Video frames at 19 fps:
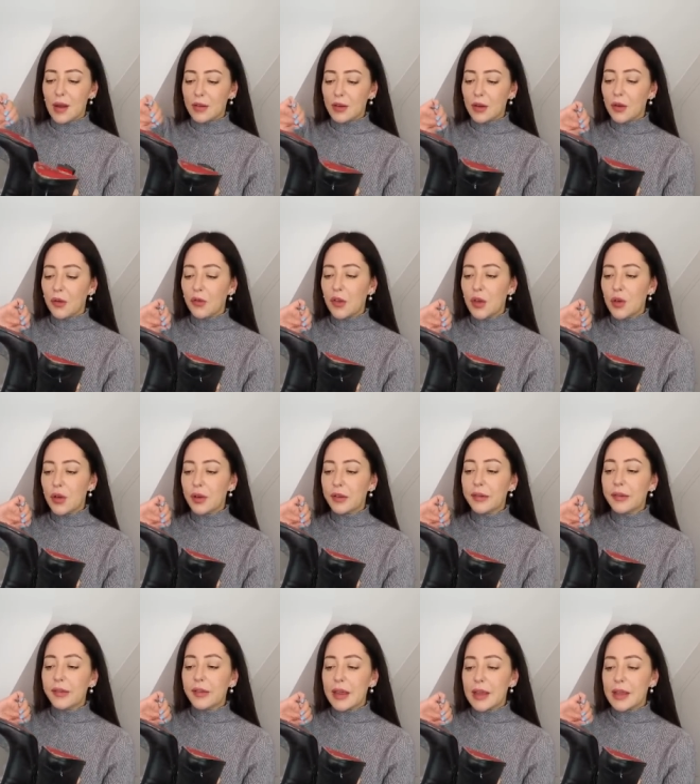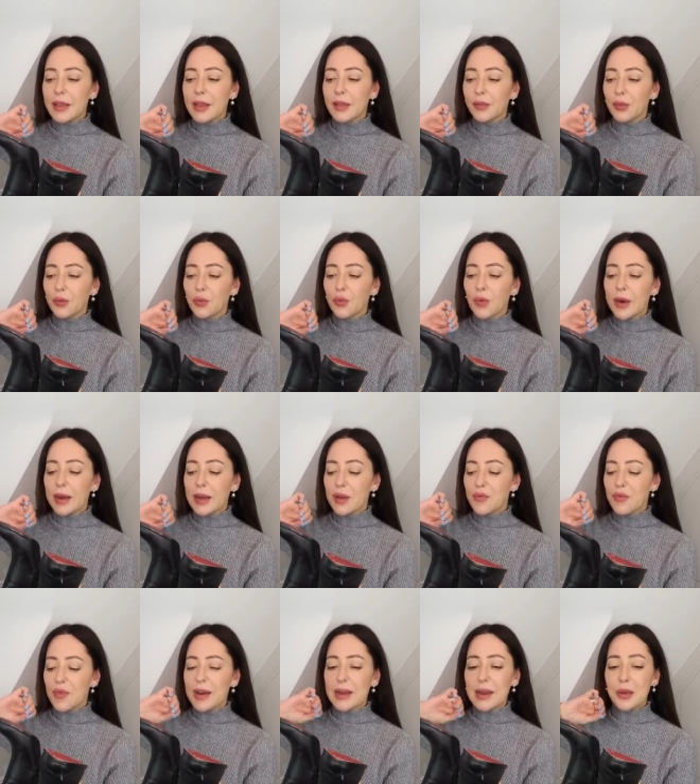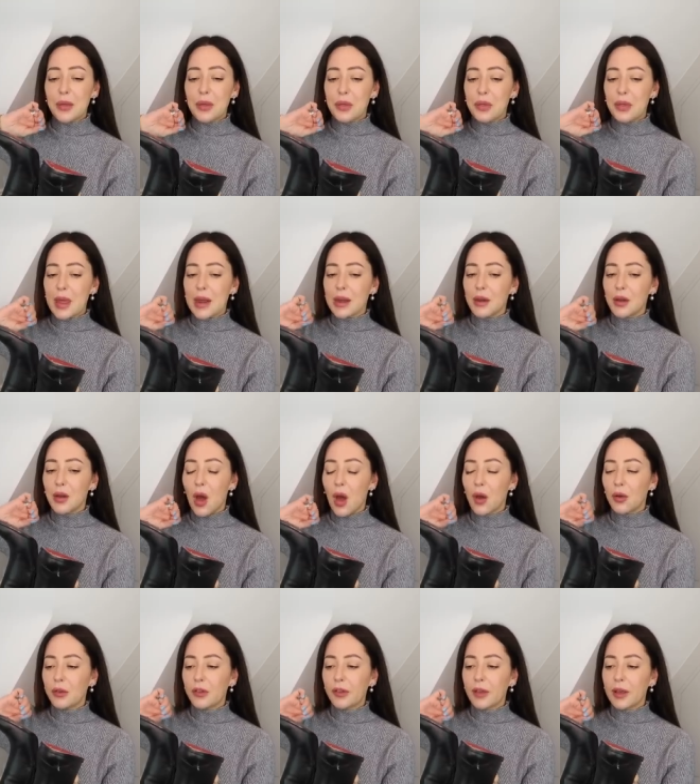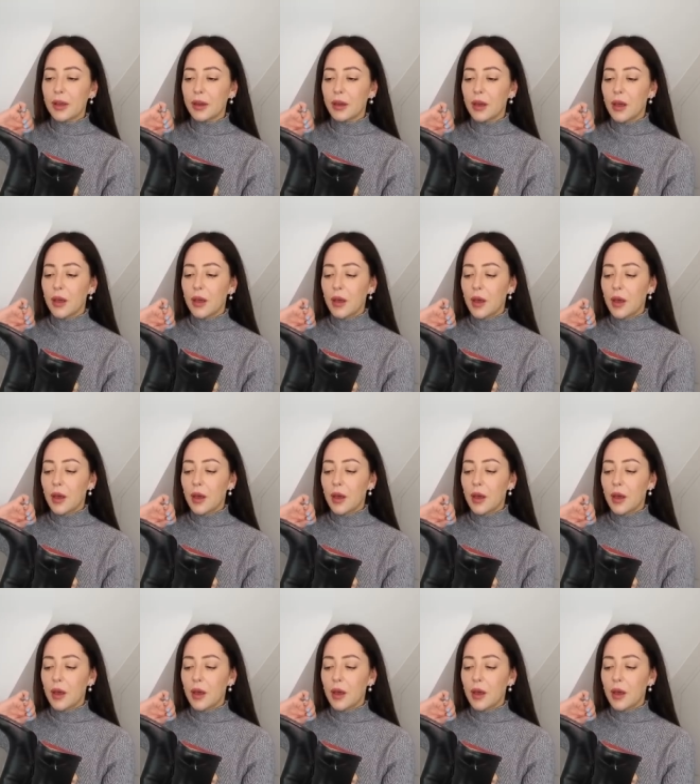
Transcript: I don't know if you can see, there's a really, really thin coating